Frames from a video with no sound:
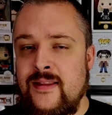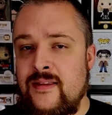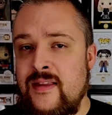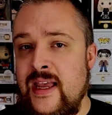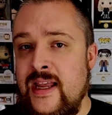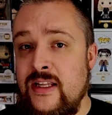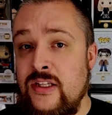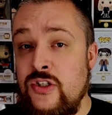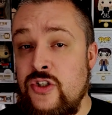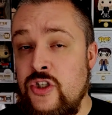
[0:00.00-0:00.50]

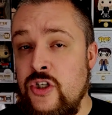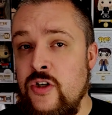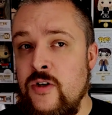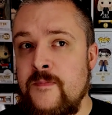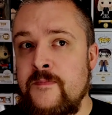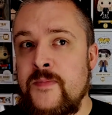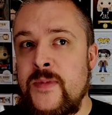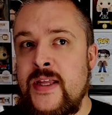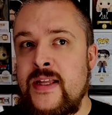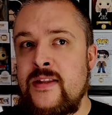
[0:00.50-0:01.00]
they
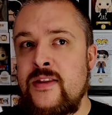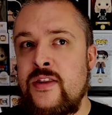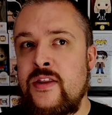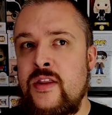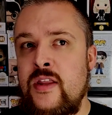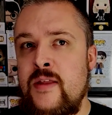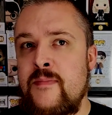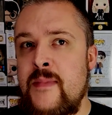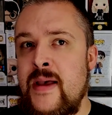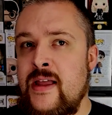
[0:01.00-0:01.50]
do. And
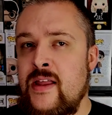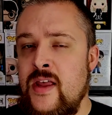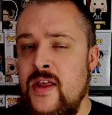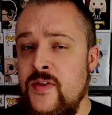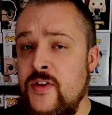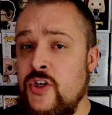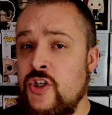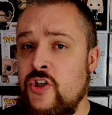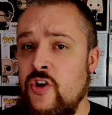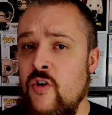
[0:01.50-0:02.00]

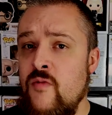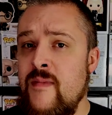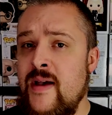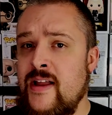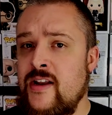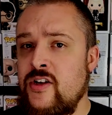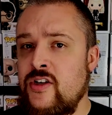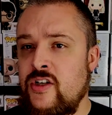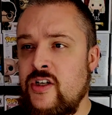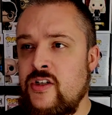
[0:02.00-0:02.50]
the show
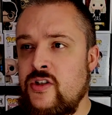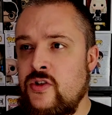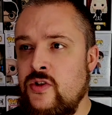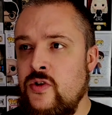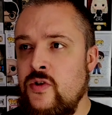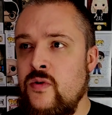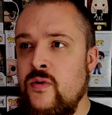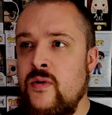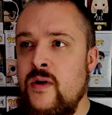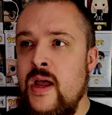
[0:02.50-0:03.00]
manages
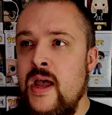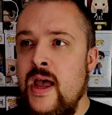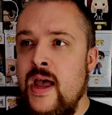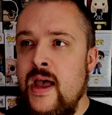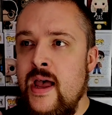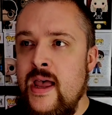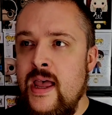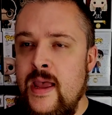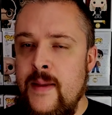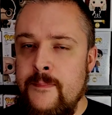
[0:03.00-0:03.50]
to
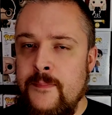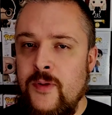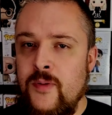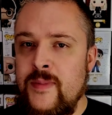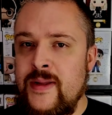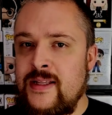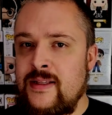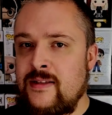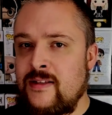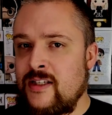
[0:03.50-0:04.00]

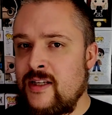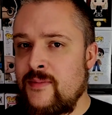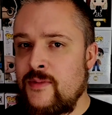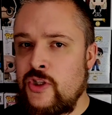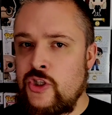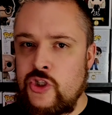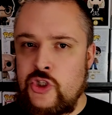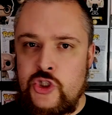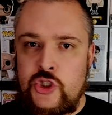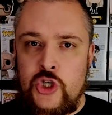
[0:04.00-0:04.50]
implement
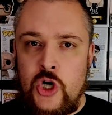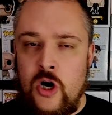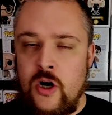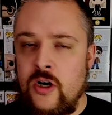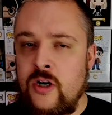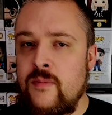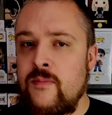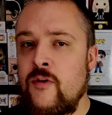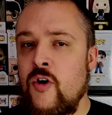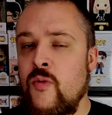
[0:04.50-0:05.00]
some
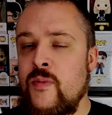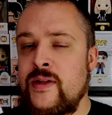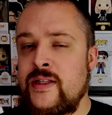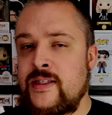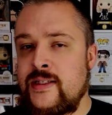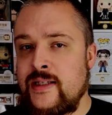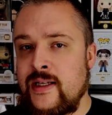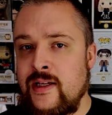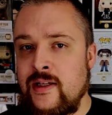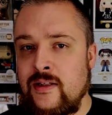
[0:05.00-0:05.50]
dark
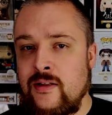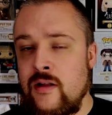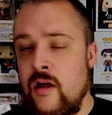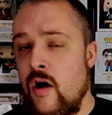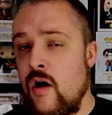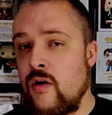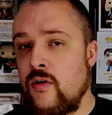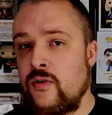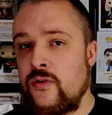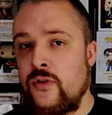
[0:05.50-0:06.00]
moments
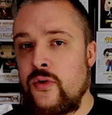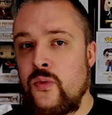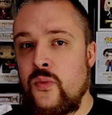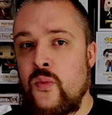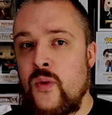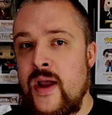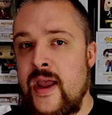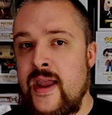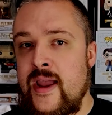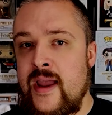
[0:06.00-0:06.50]
along the
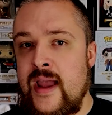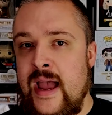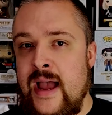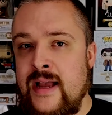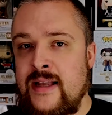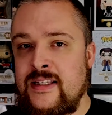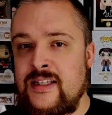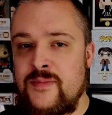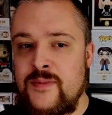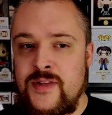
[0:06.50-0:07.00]
way
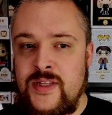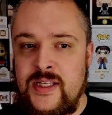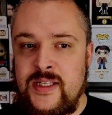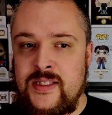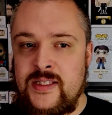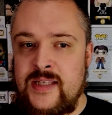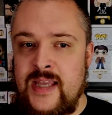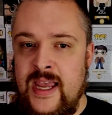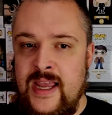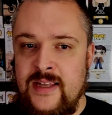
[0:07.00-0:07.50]
as some of these
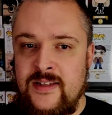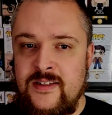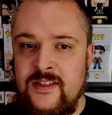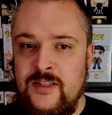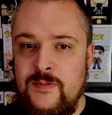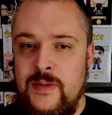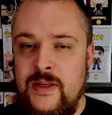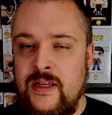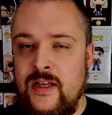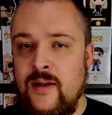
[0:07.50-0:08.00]
cases
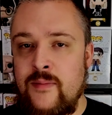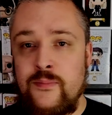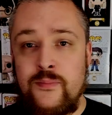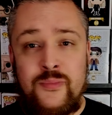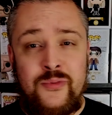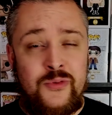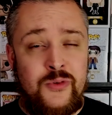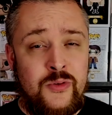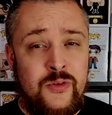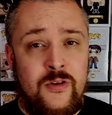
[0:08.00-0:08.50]
become
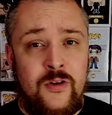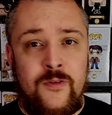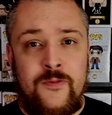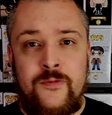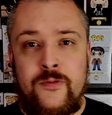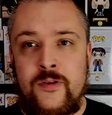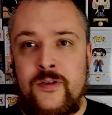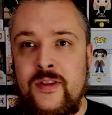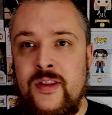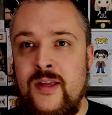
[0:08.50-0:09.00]
brutal
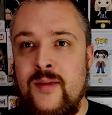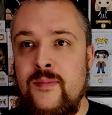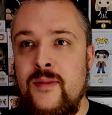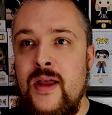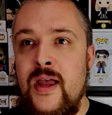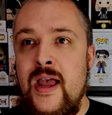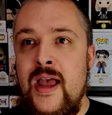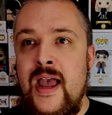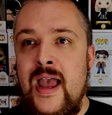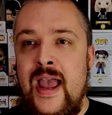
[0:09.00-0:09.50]
for them,
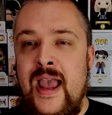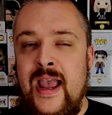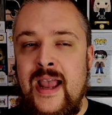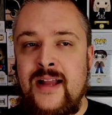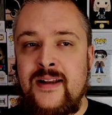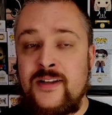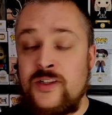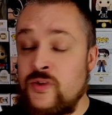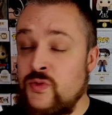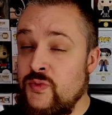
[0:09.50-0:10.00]

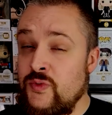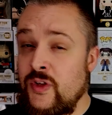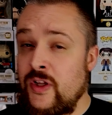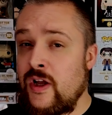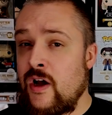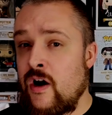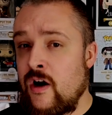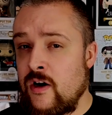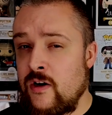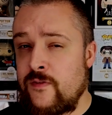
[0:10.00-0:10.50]
and it's really
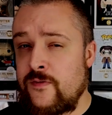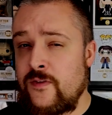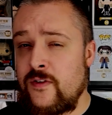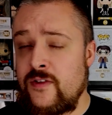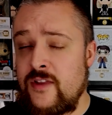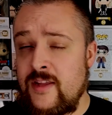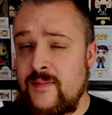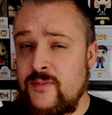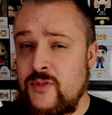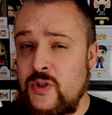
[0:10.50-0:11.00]
hard for
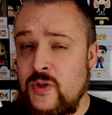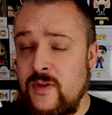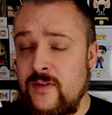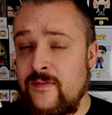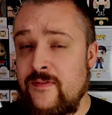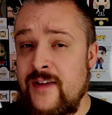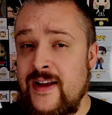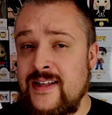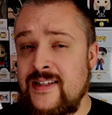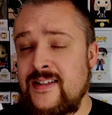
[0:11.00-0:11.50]
them to
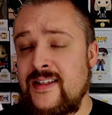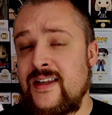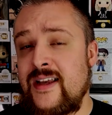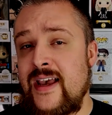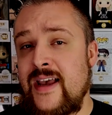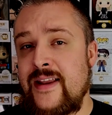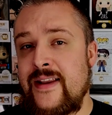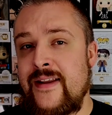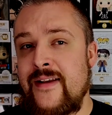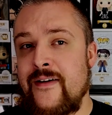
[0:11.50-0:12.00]

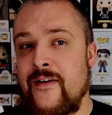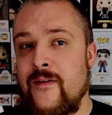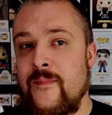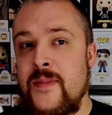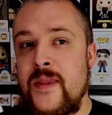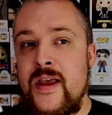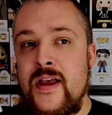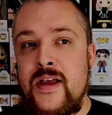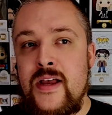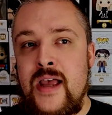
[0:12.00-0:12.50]
investigate it all.
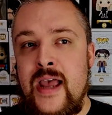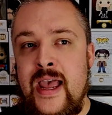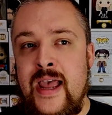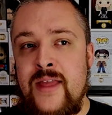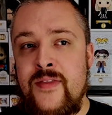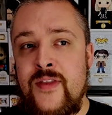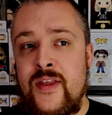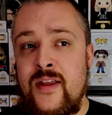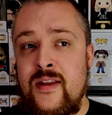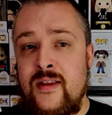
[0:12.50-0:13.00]

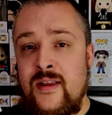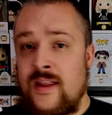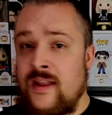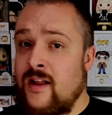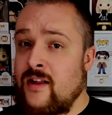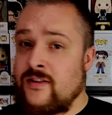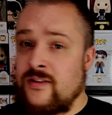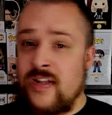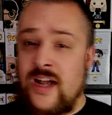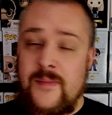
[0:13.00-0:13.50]
And then
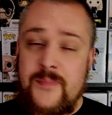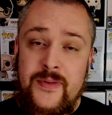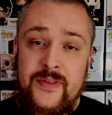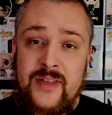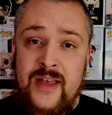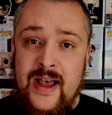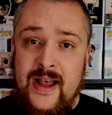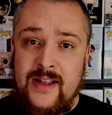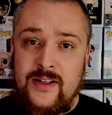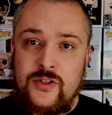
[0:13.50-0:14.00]
on top of
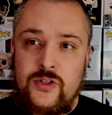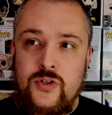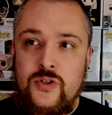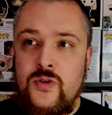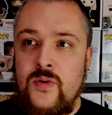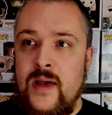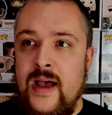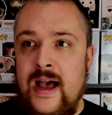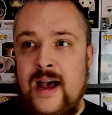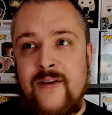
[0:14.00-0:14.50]
that, you do
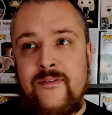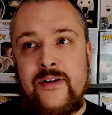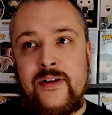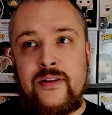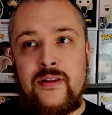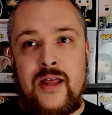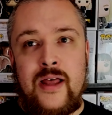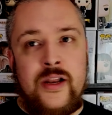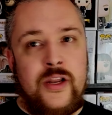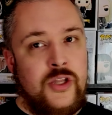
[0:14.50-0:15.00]
have a
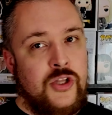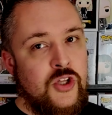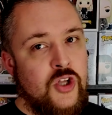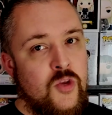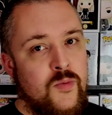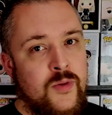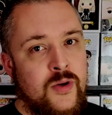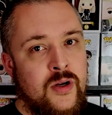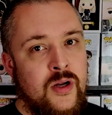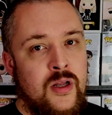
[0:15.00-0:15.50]
lot of
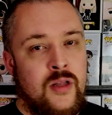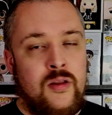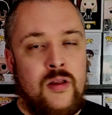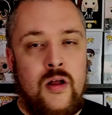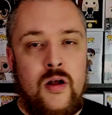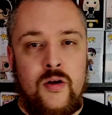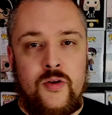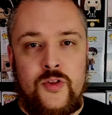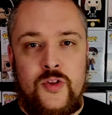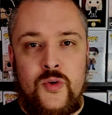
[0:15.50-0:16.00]
humor
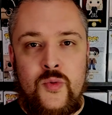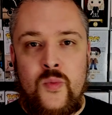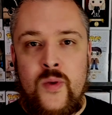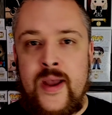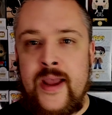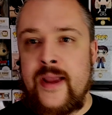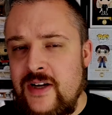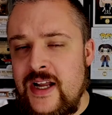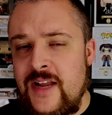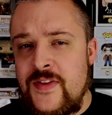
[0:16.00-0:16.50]
along the
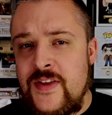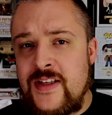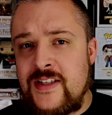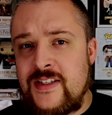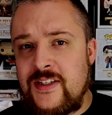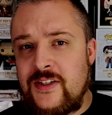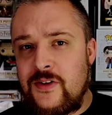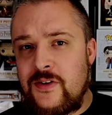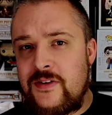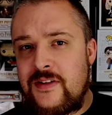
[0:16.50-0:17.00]
way. And these
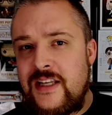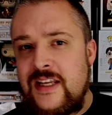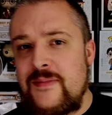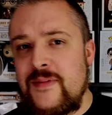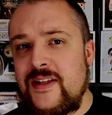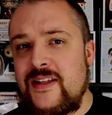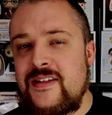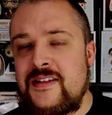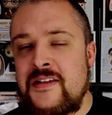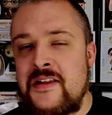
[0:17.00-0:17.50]
little
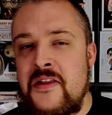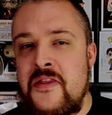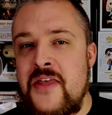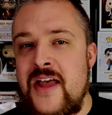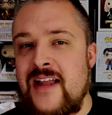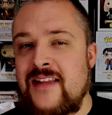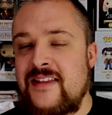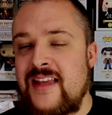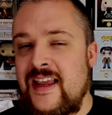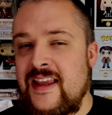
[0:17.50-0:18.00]
demons
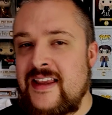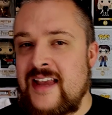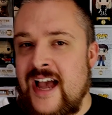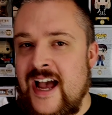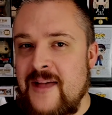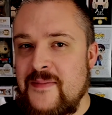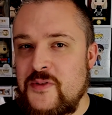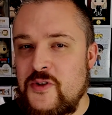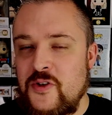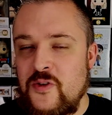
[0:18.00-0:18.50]
that they
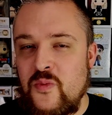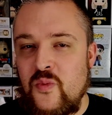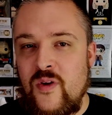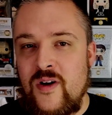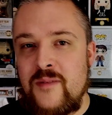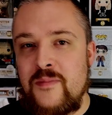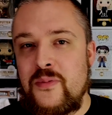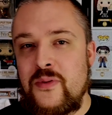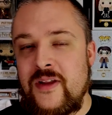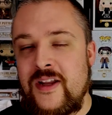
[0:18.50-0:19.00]
capture,
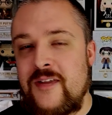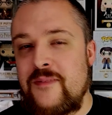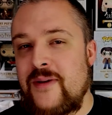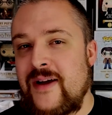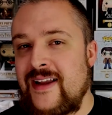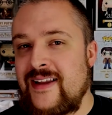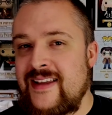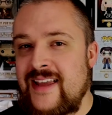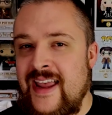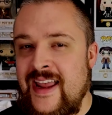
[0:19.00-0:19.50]
one played by
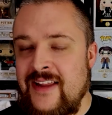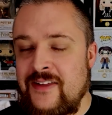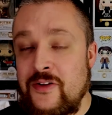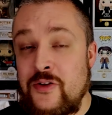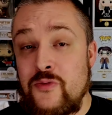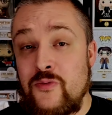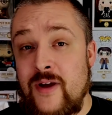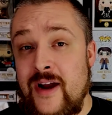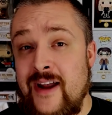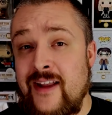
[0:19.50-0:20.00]

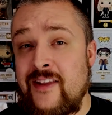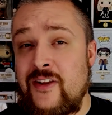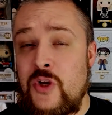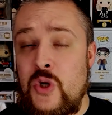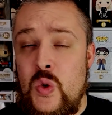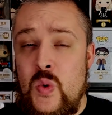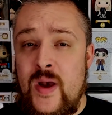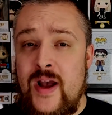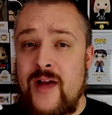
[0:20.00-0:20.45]
Caitlin Riley, who I